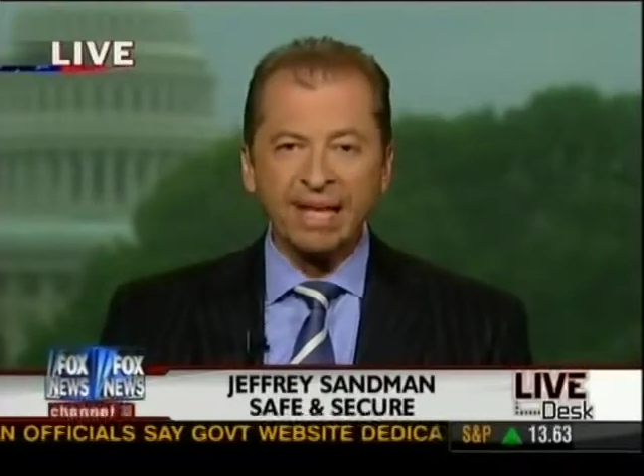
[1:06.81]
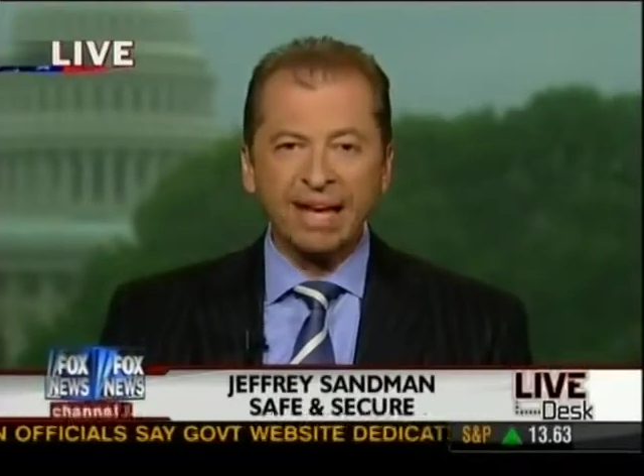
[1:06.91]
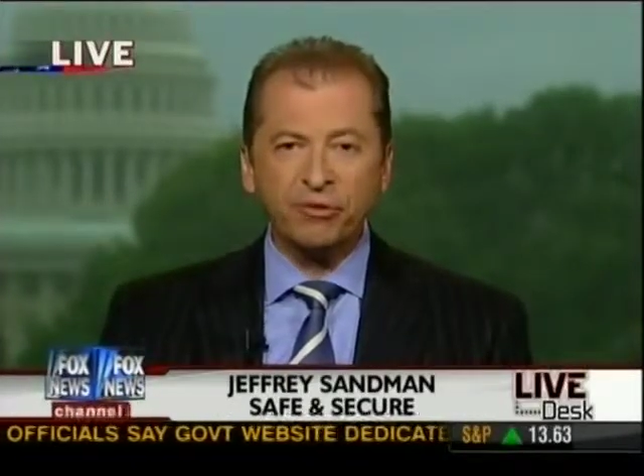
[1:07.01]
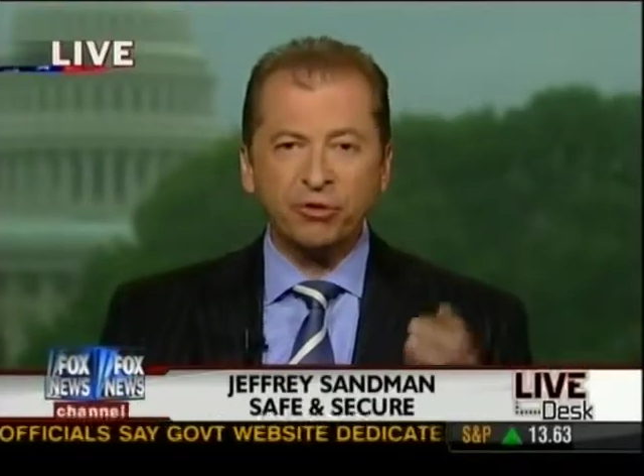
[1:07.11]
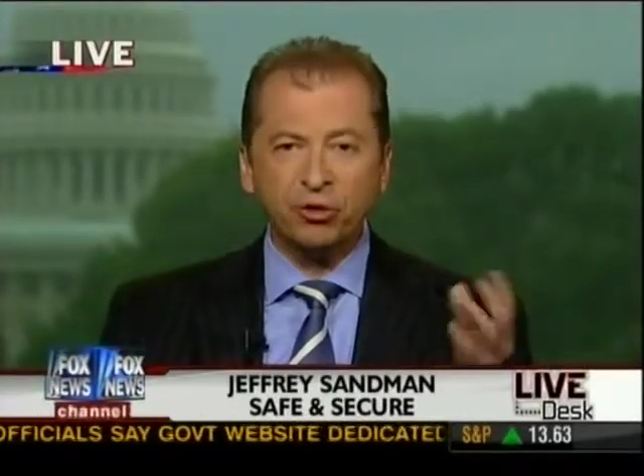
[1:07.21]

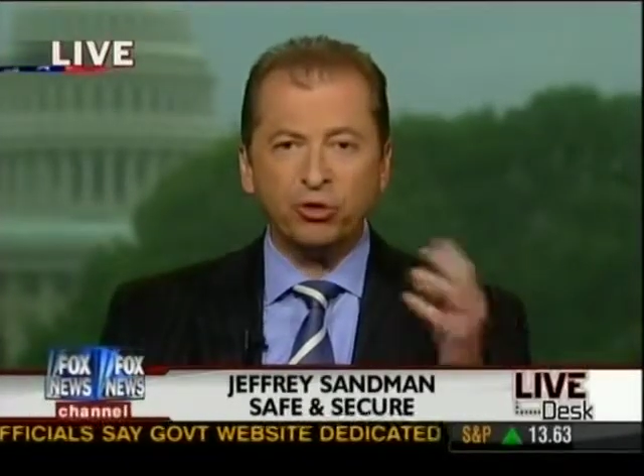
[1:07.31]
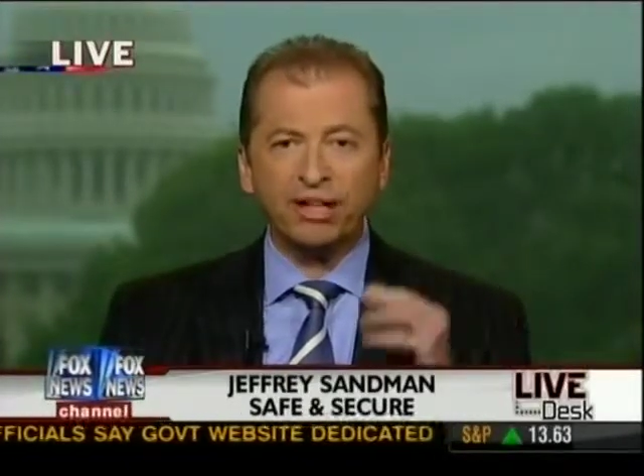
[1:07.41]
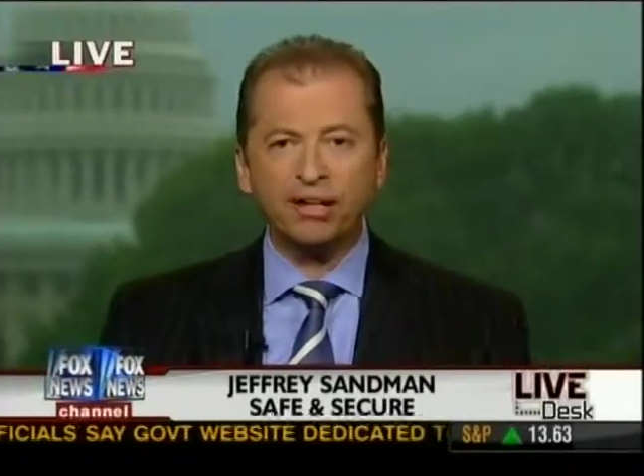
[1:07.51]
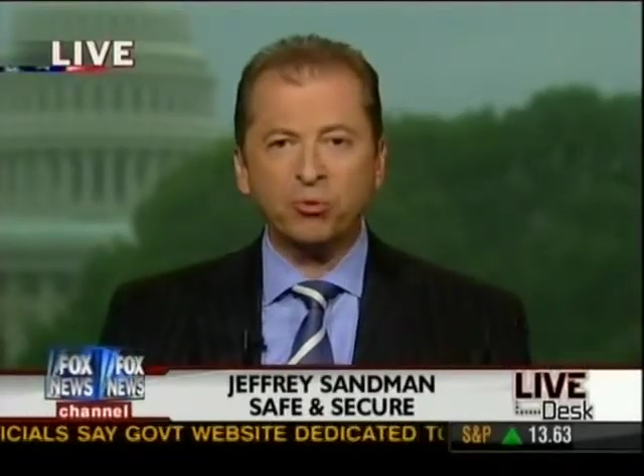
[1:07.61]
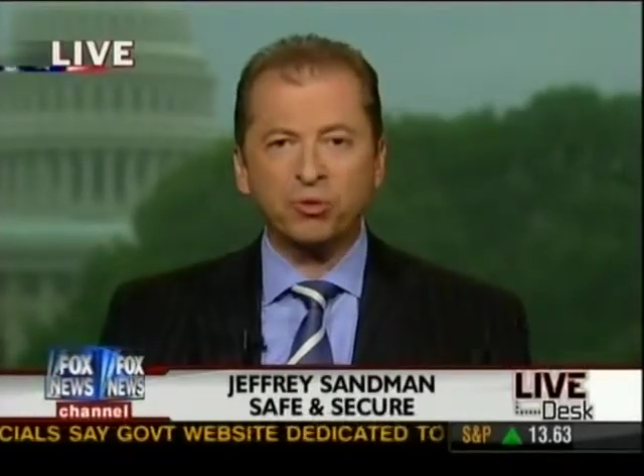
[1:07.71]
And if you look
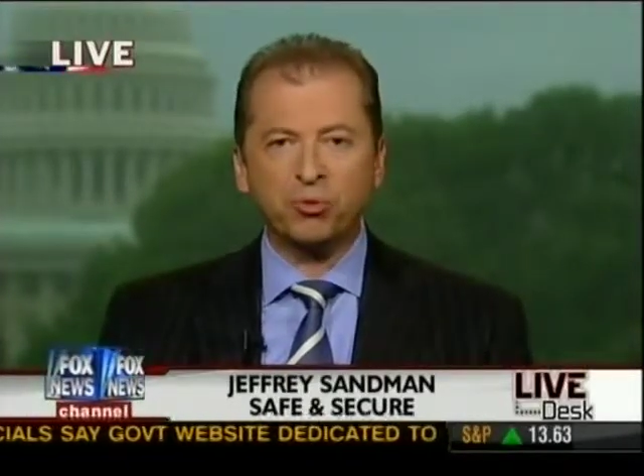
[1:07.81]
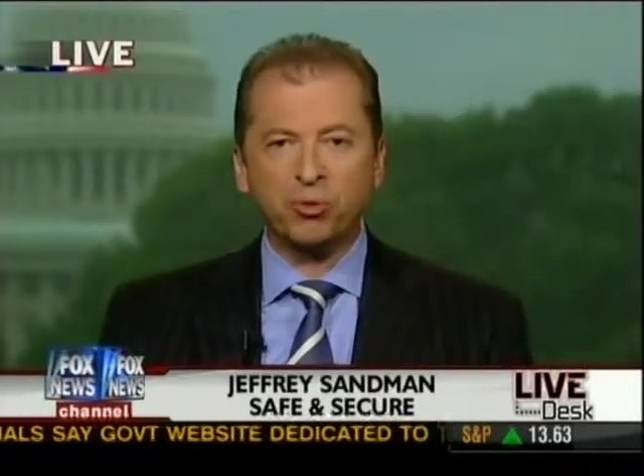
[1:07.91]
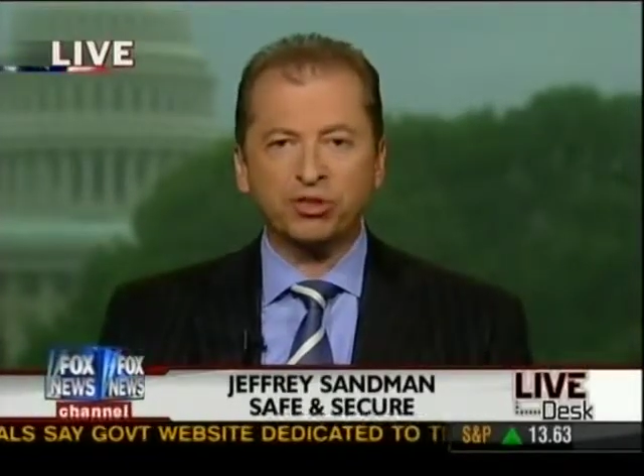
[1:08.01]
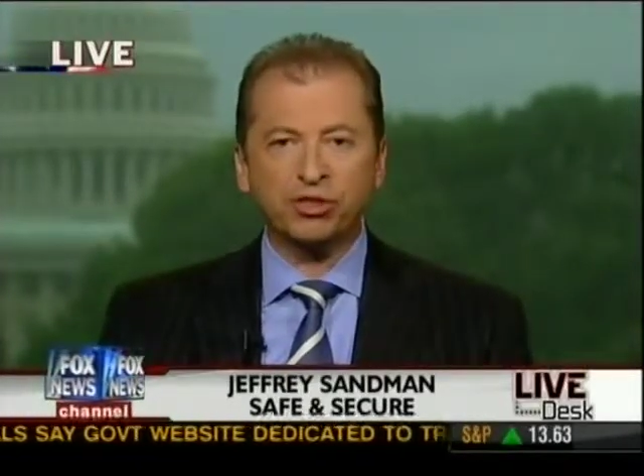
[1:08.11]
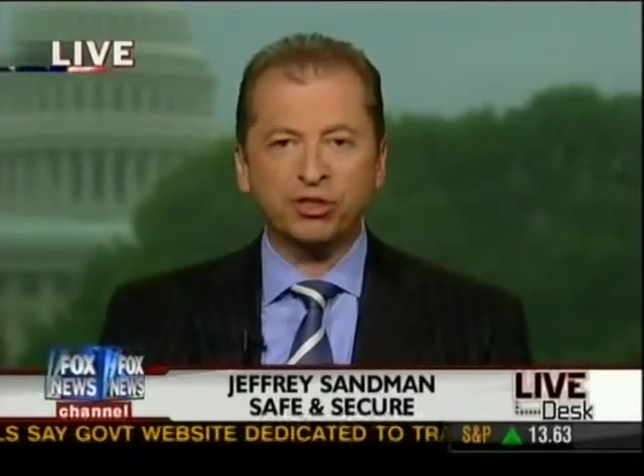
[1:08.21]
at it with
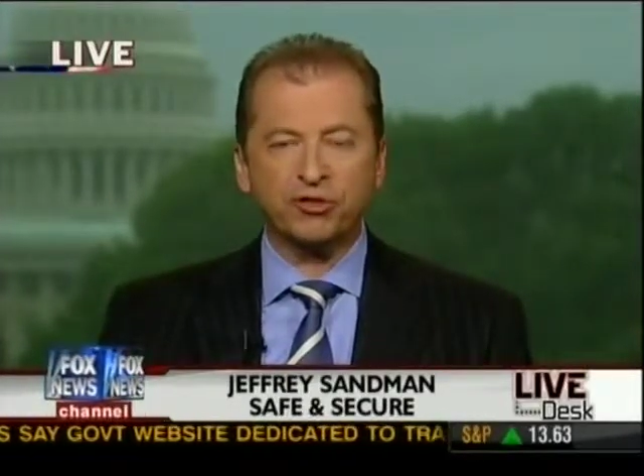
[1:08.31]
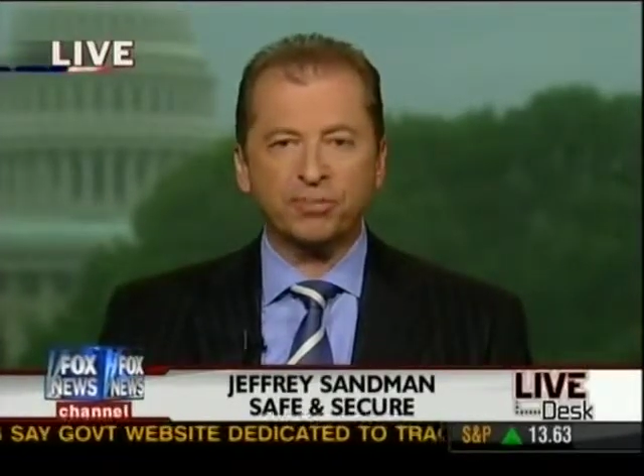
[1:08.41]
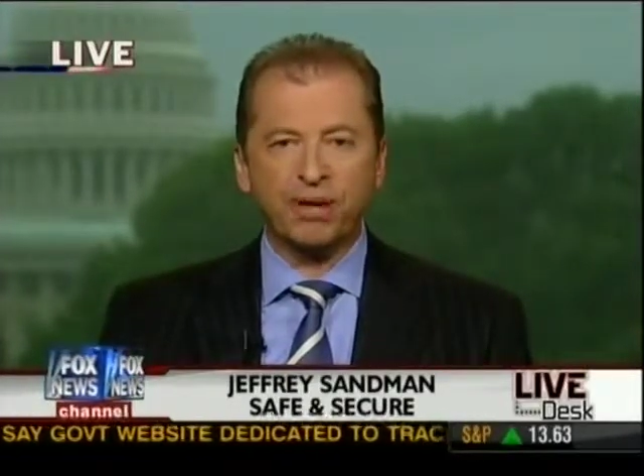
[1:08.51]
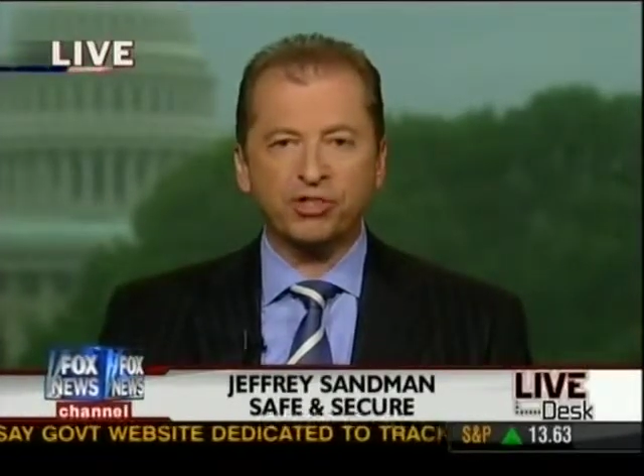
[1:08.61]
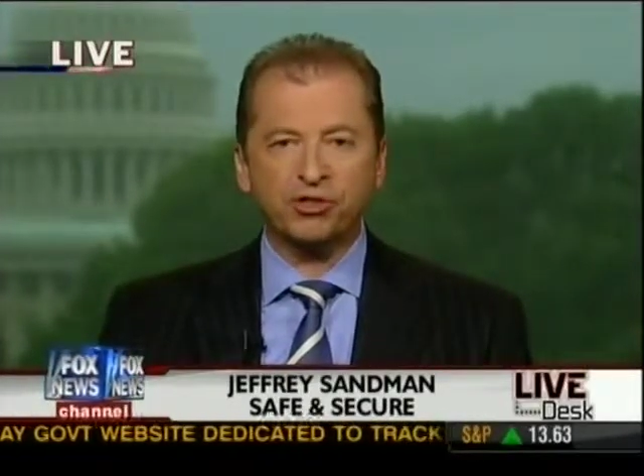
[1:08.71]
what you
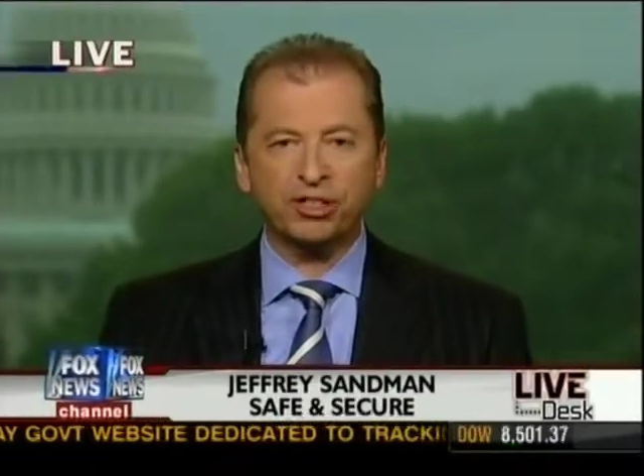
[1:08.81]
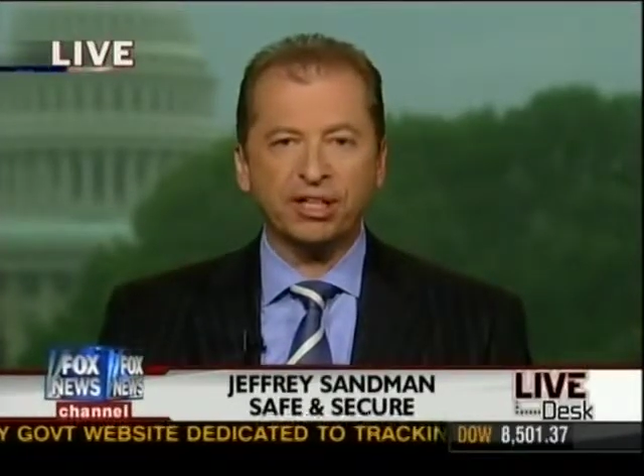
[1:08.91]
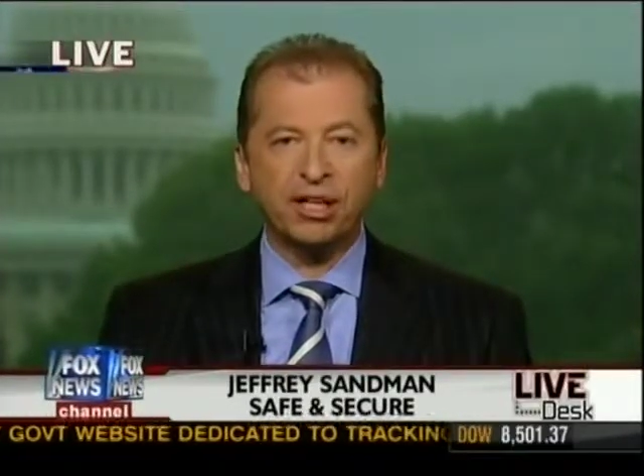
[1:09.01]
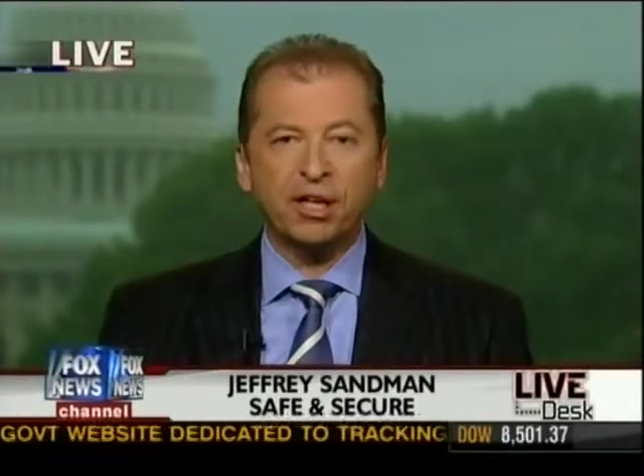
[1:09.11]
just mentioned,